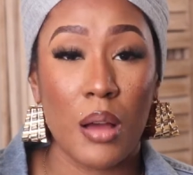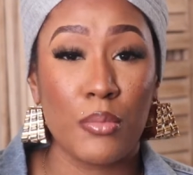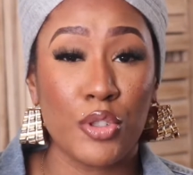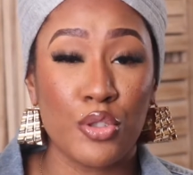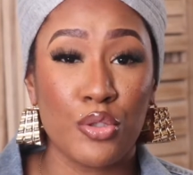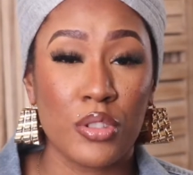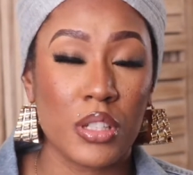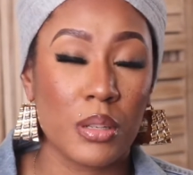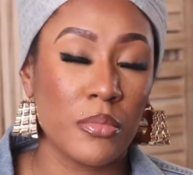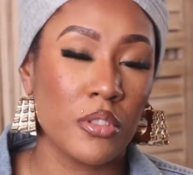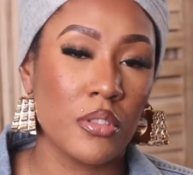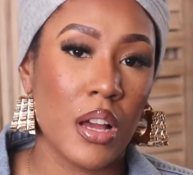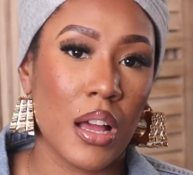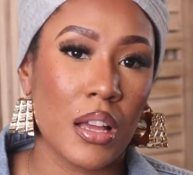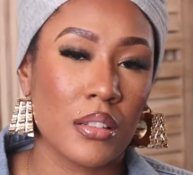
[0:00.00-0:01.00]
I'm sure some of you
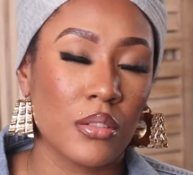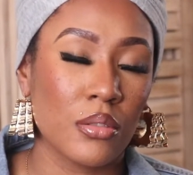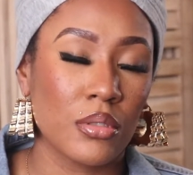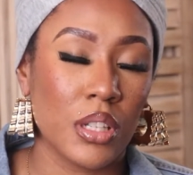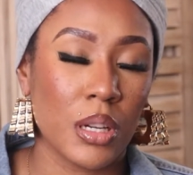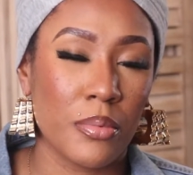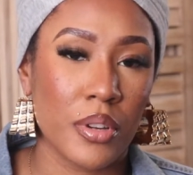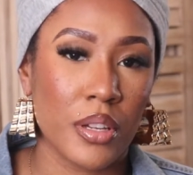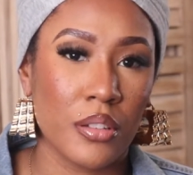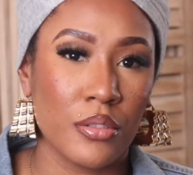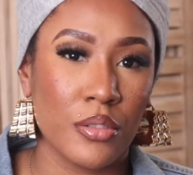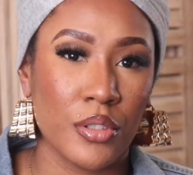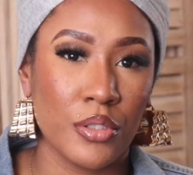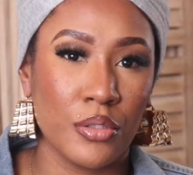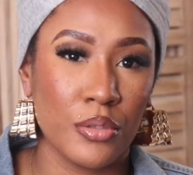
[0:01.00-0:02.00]
guys know Deborah here
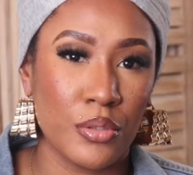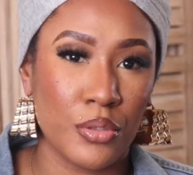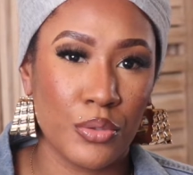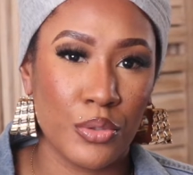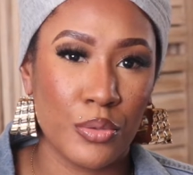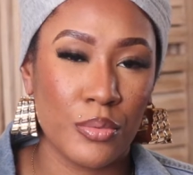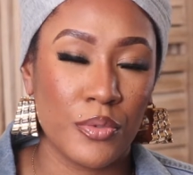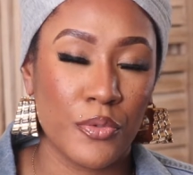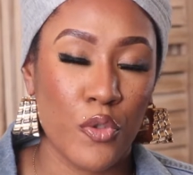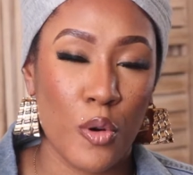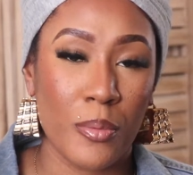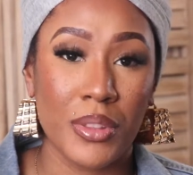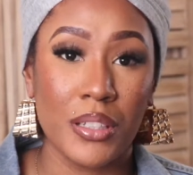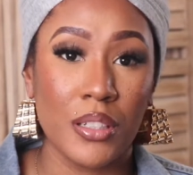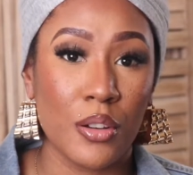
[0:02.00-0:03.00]
on YouTube,
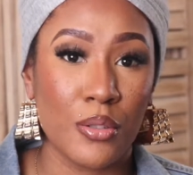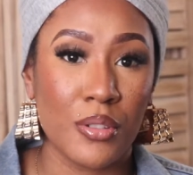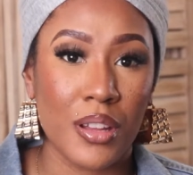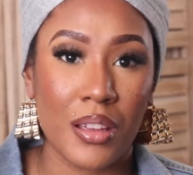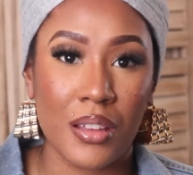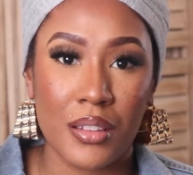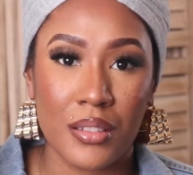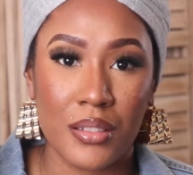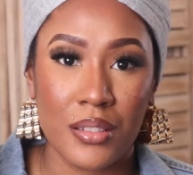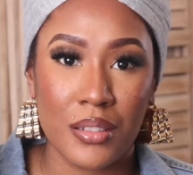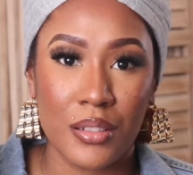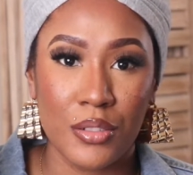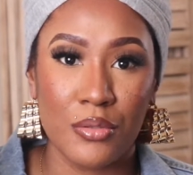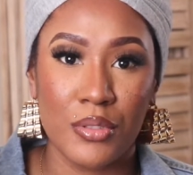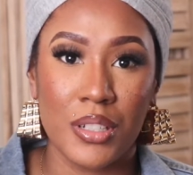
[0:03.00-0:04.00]
formerly known as
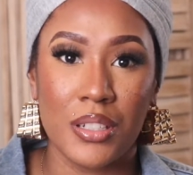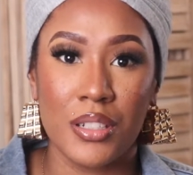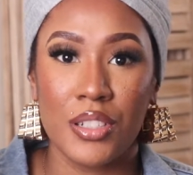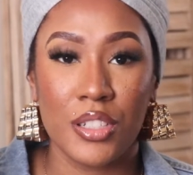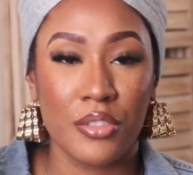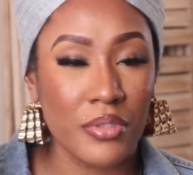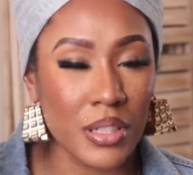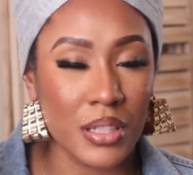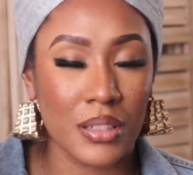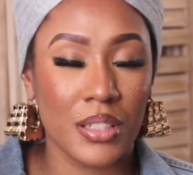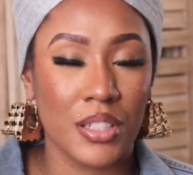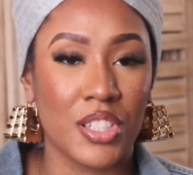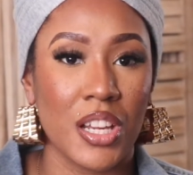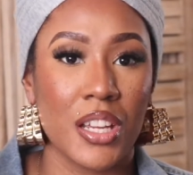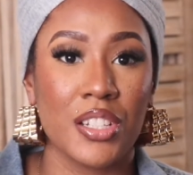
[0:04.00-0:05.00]
Yuki. She
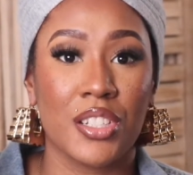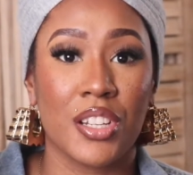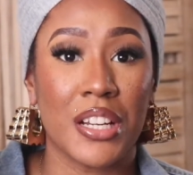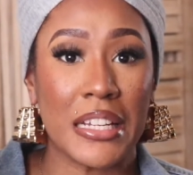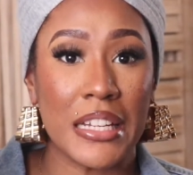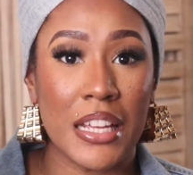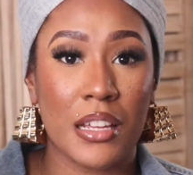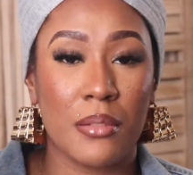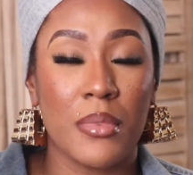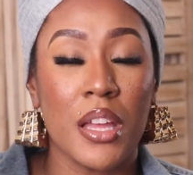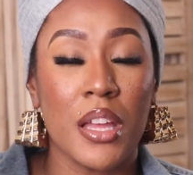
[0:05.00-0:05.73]
recently changed her name.